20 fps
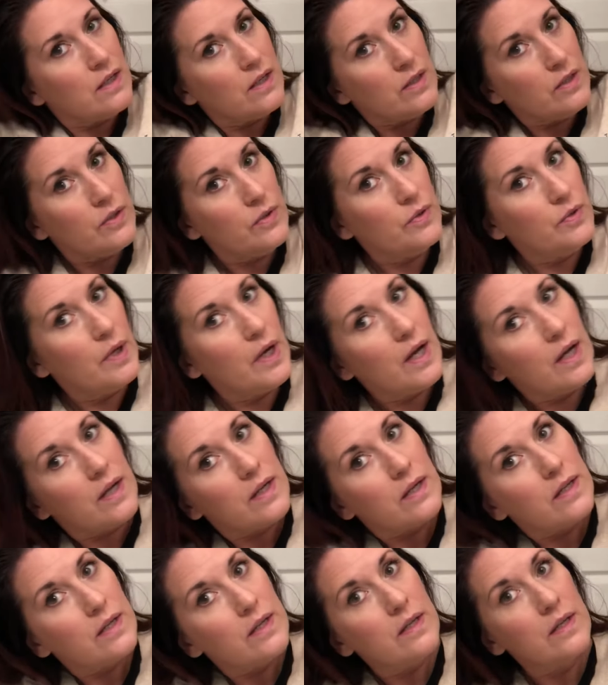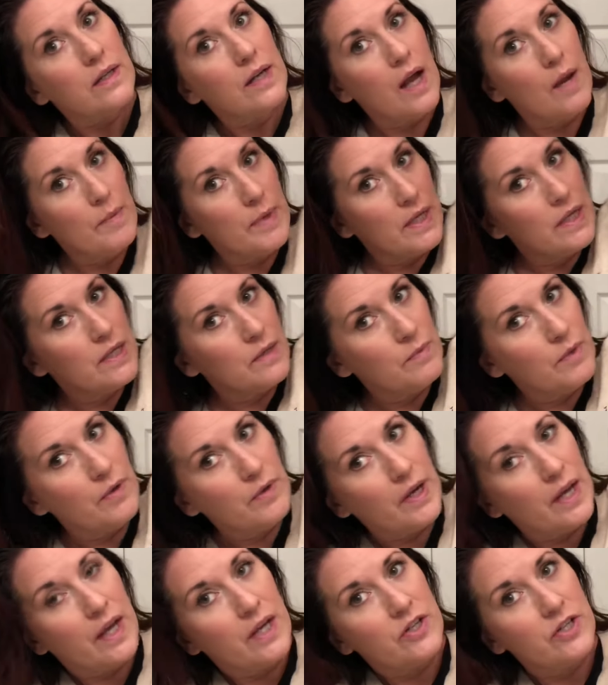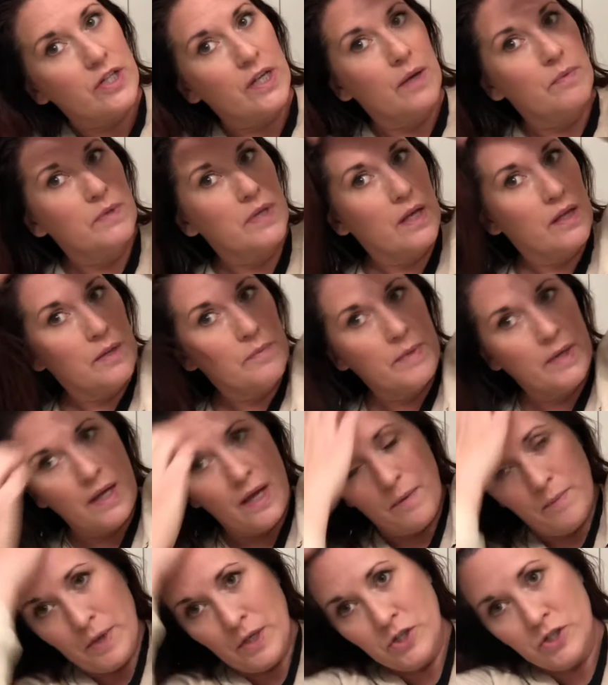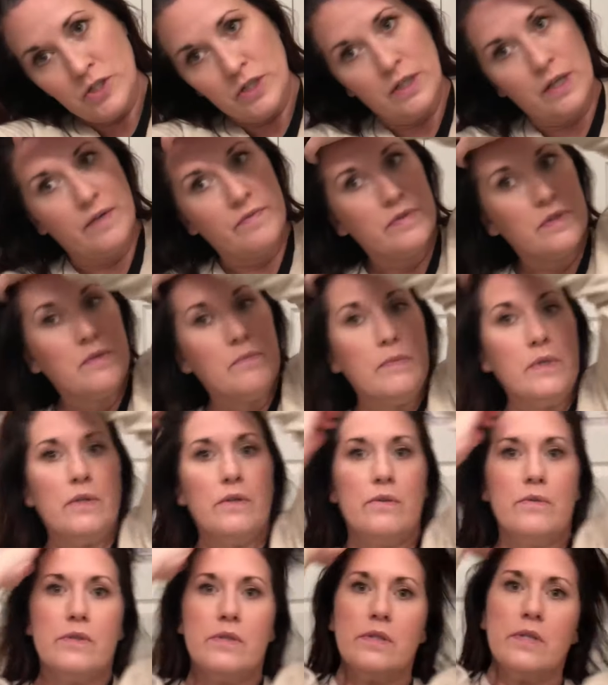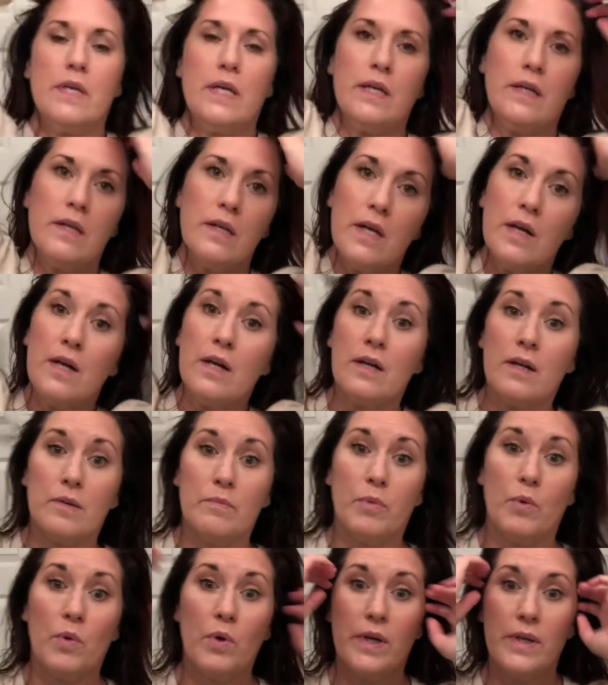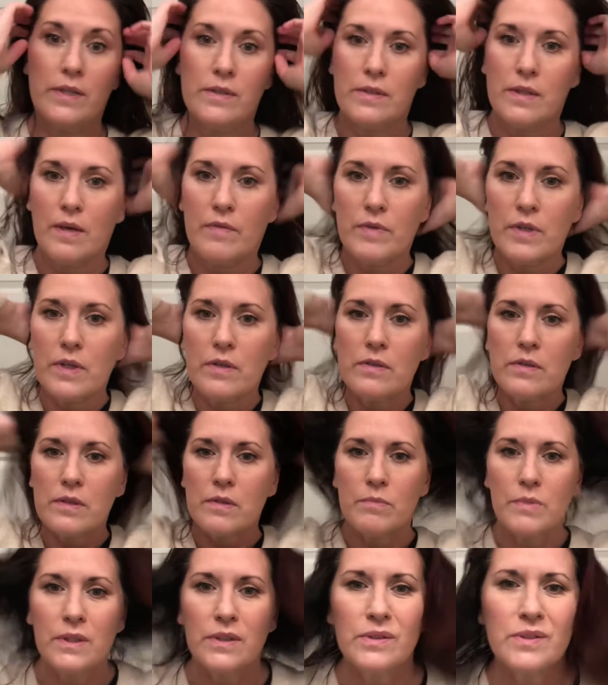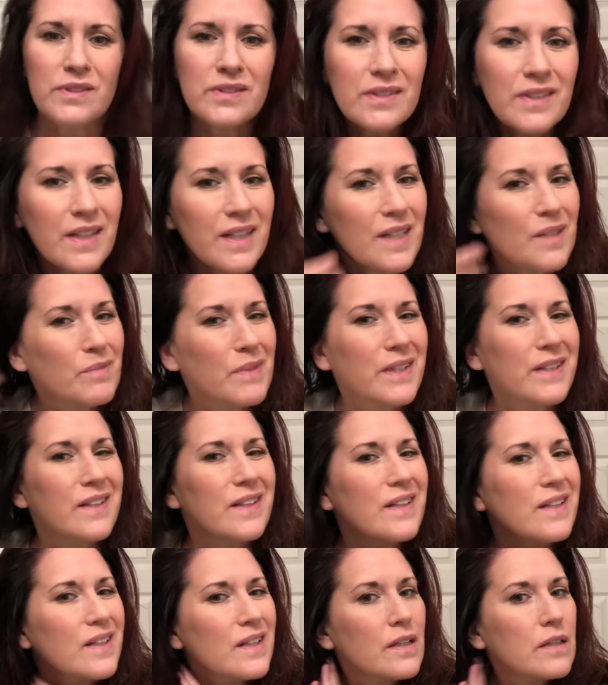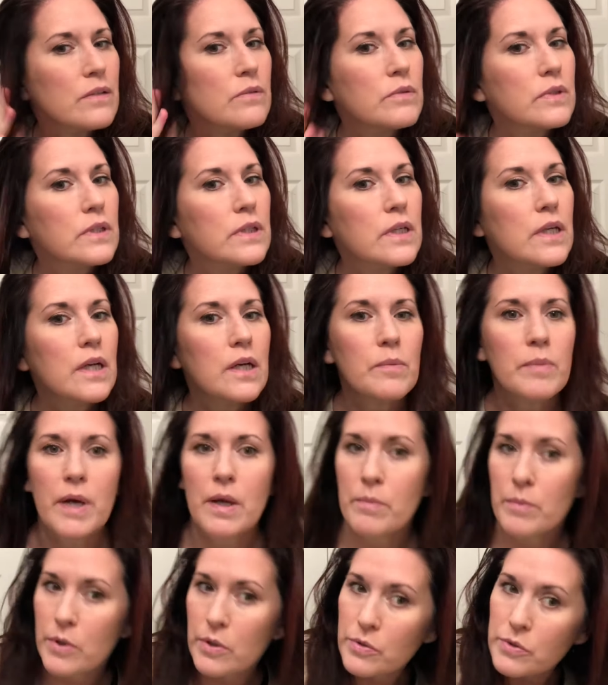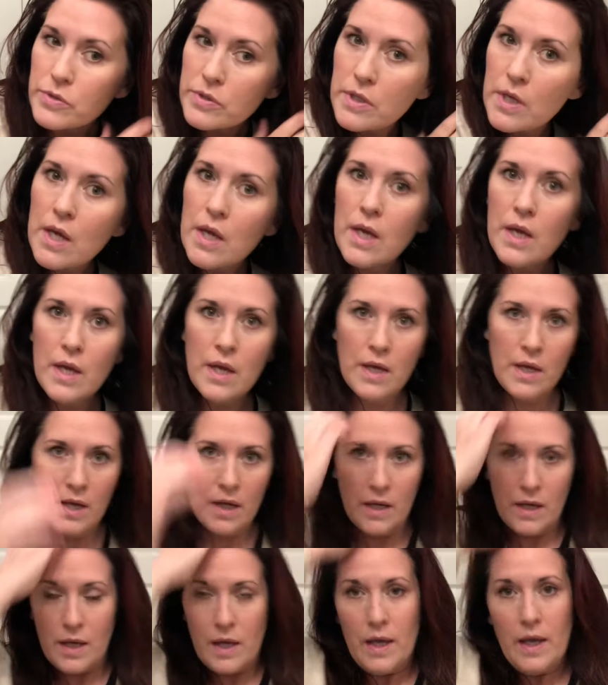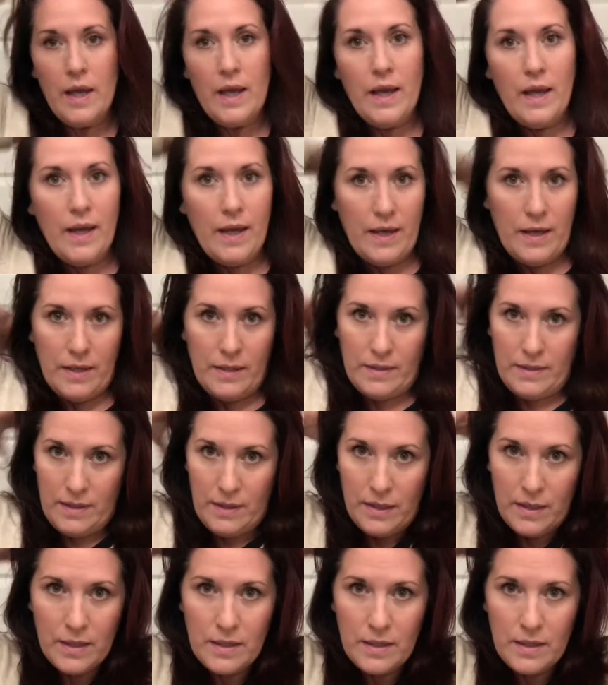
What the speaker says: who got me into MONAT, she kept telling me how much she loves the mousse, and her boys love to use the mousse. And I'm like, yeah, I don't really care about mousse. And